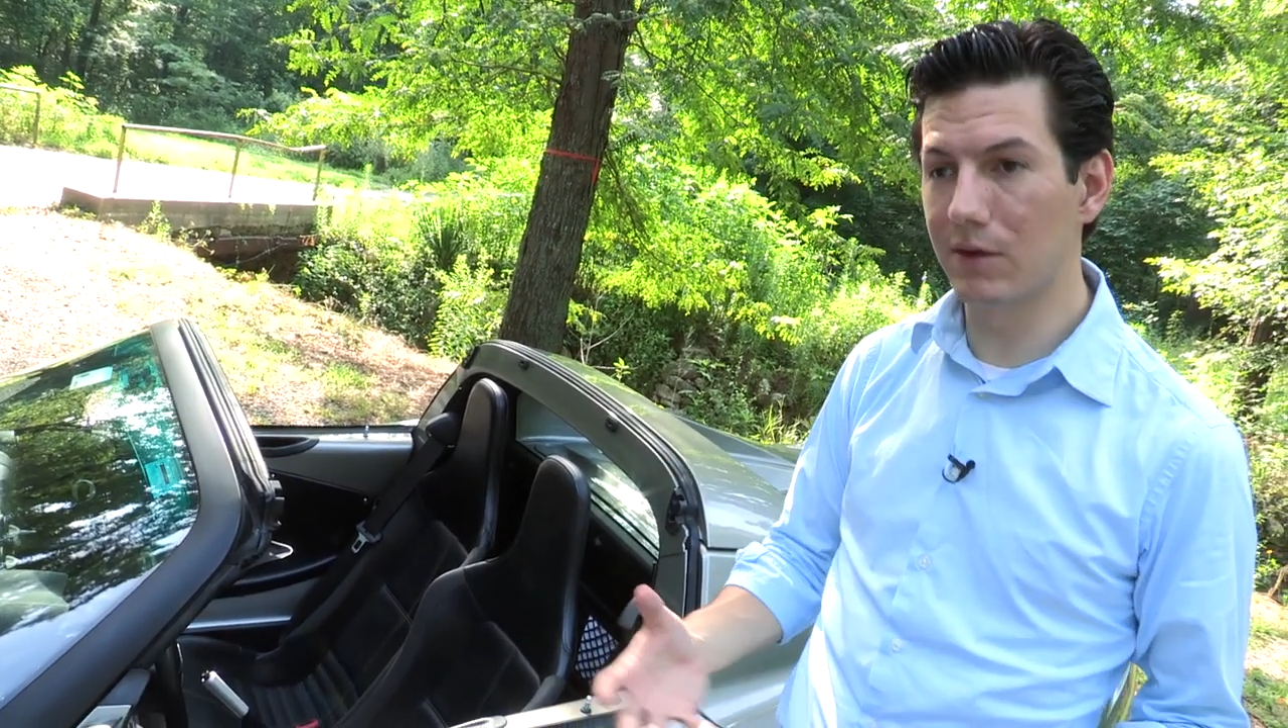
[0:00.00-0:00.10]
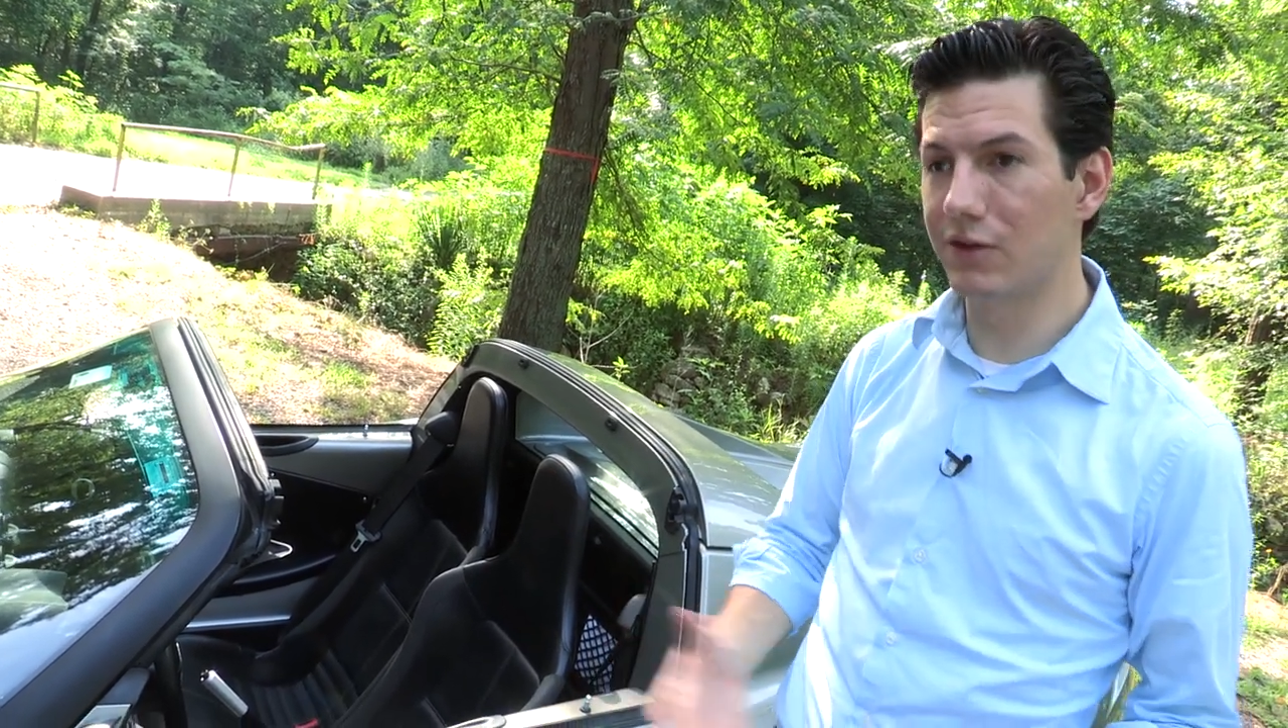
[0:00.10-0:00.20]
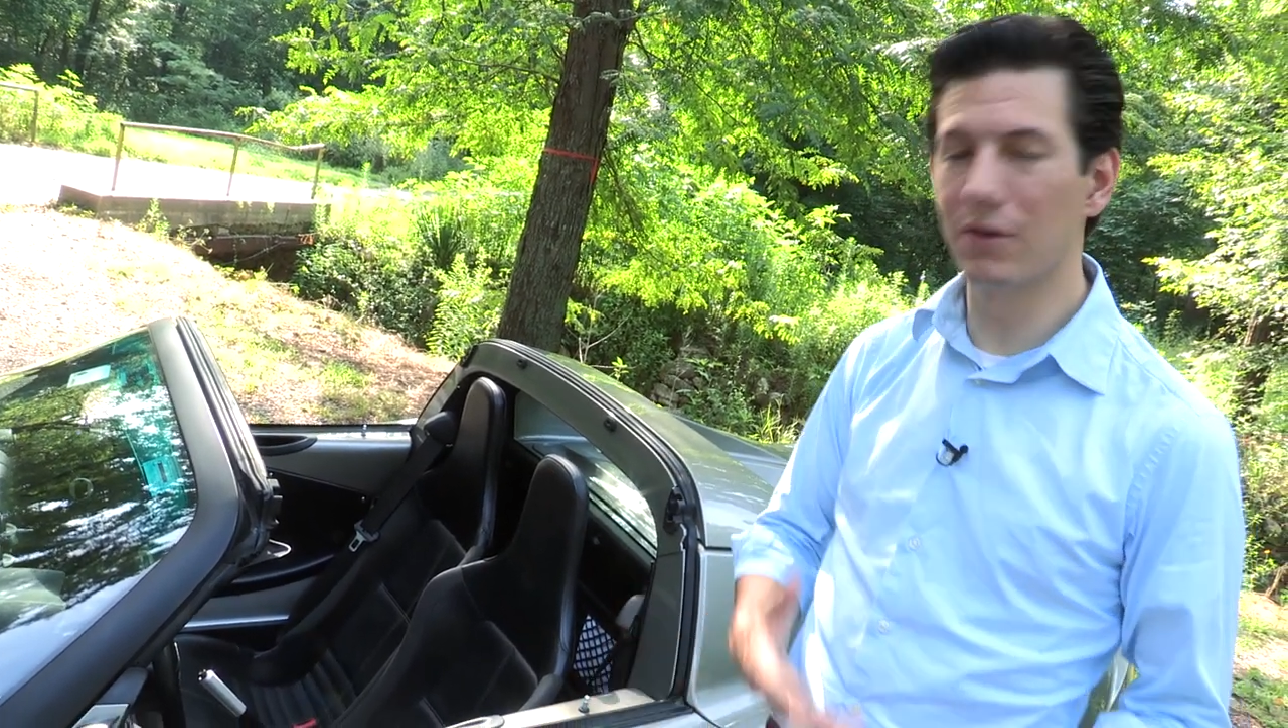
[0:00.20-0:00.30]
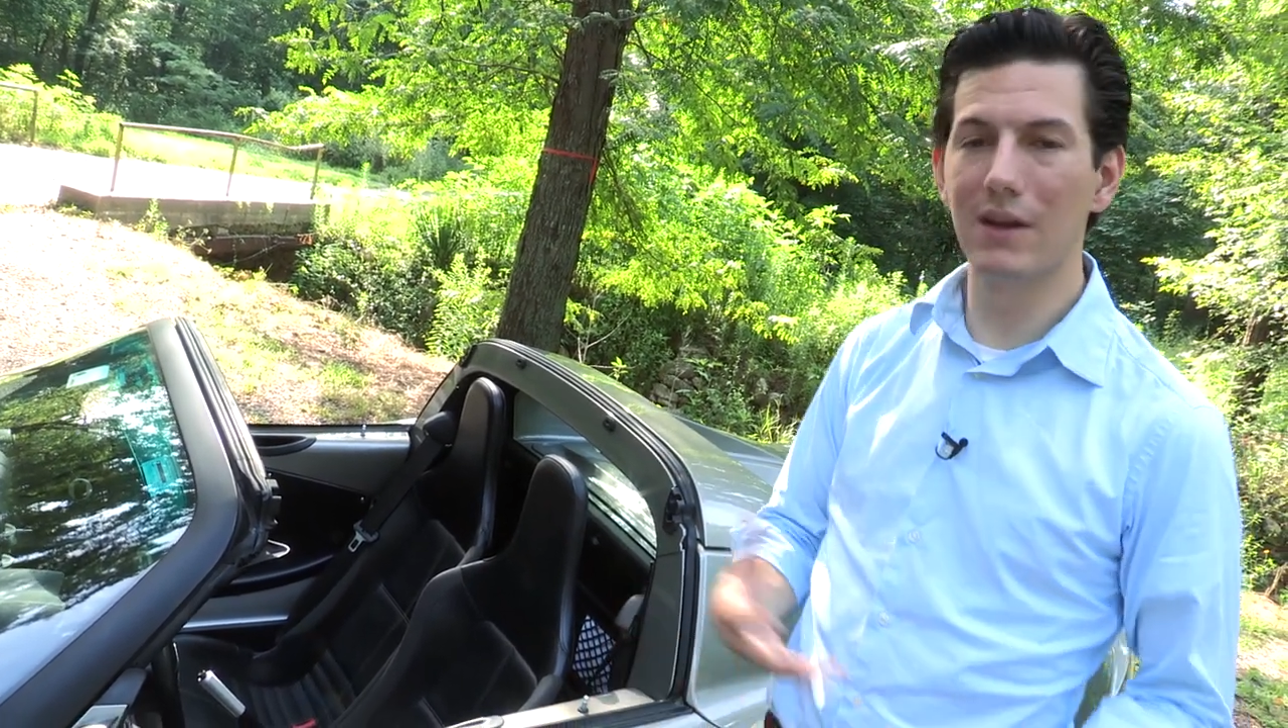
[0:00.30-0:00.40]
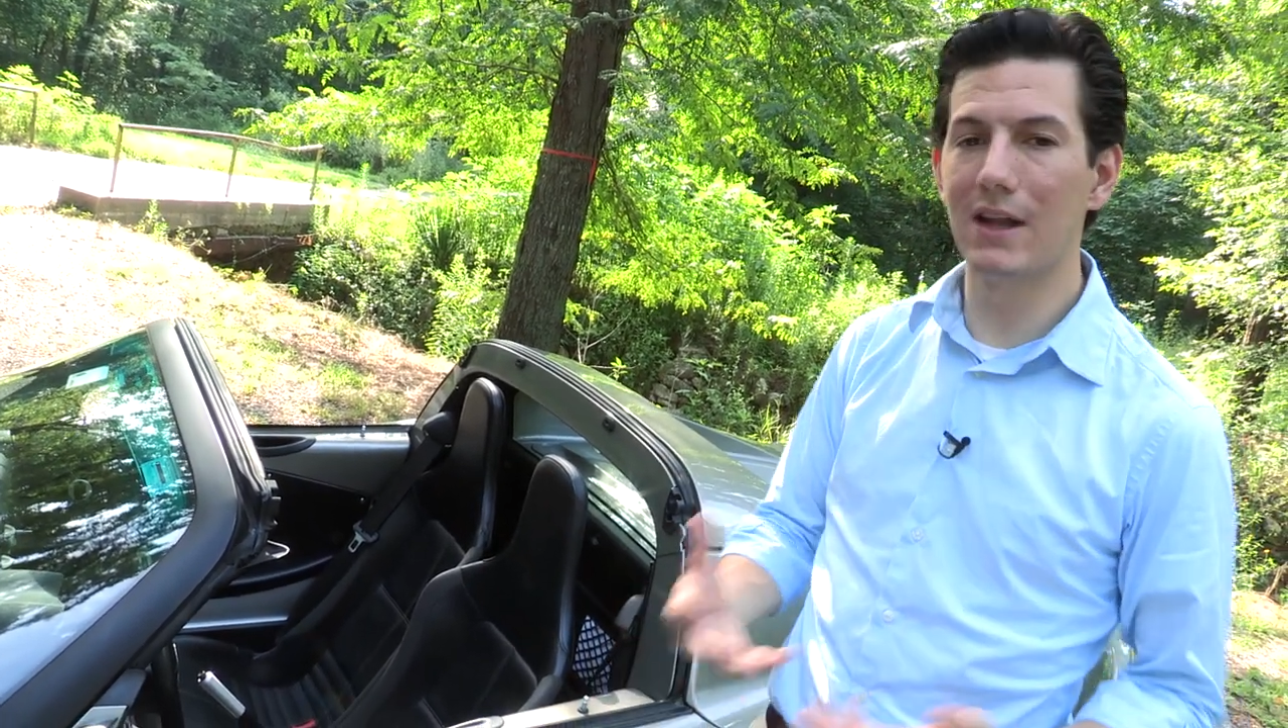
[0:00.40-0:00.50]
it's
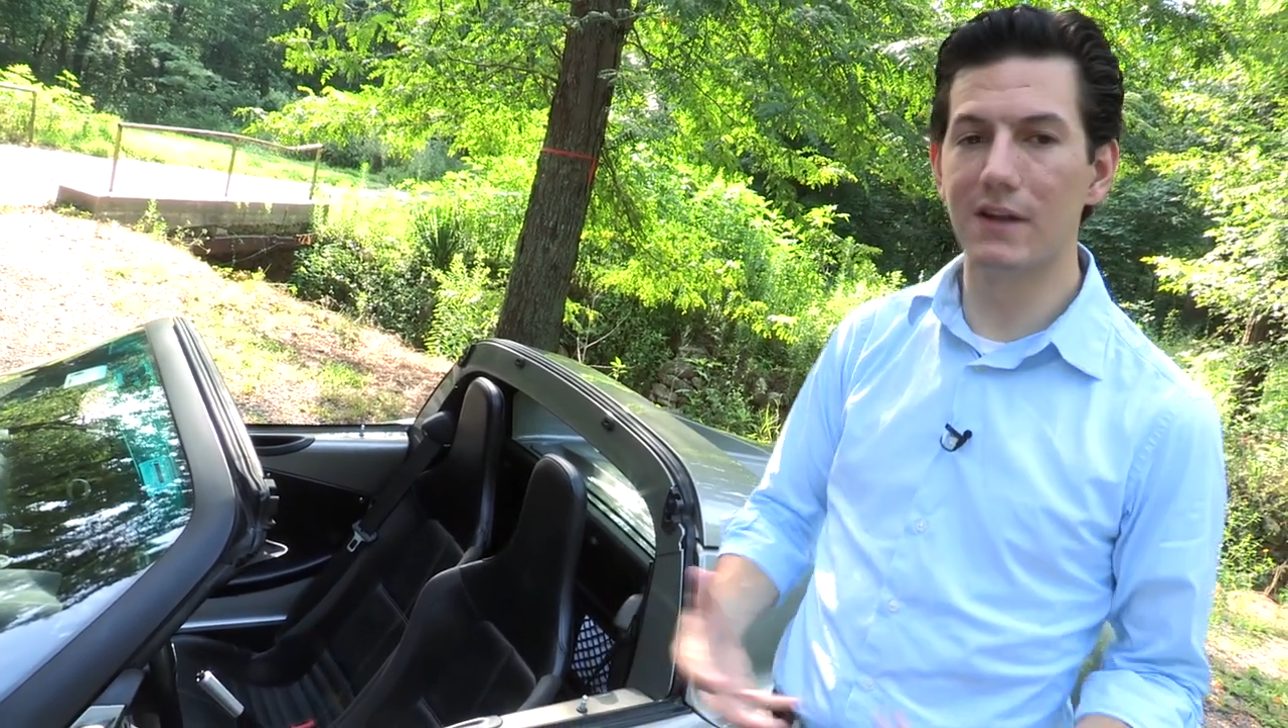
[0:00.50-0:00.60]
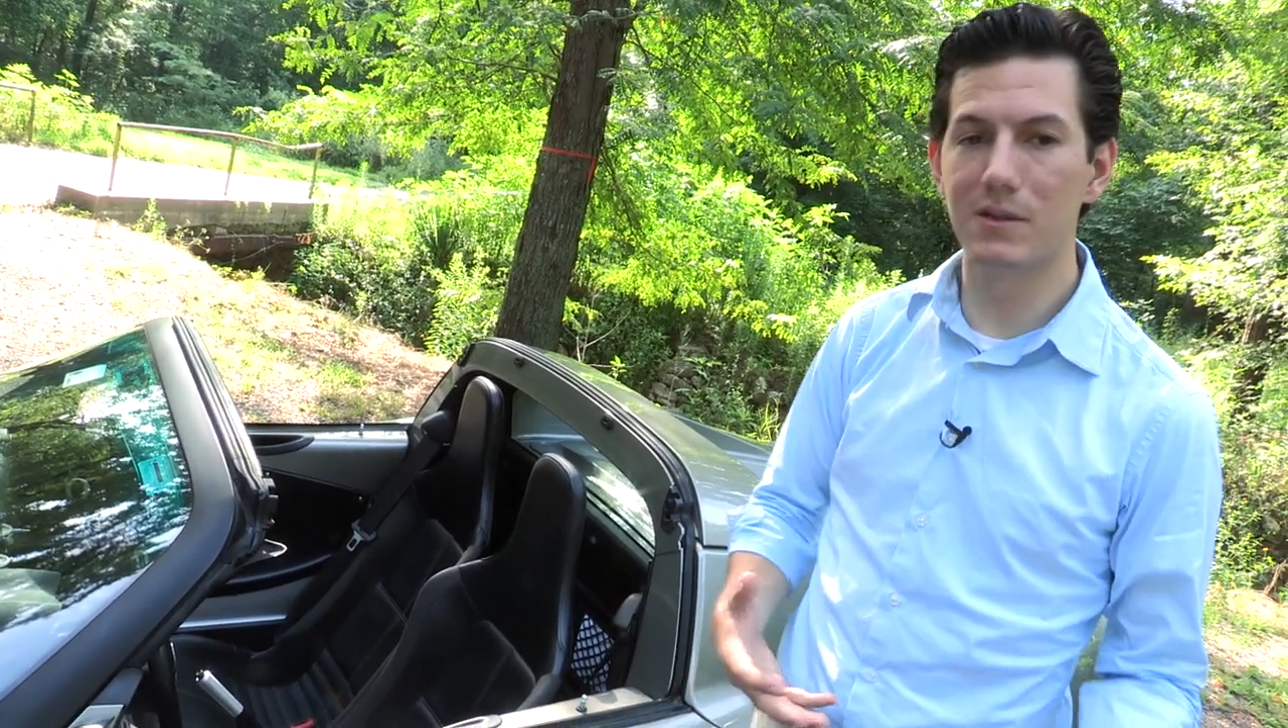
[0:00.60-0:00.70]
really not to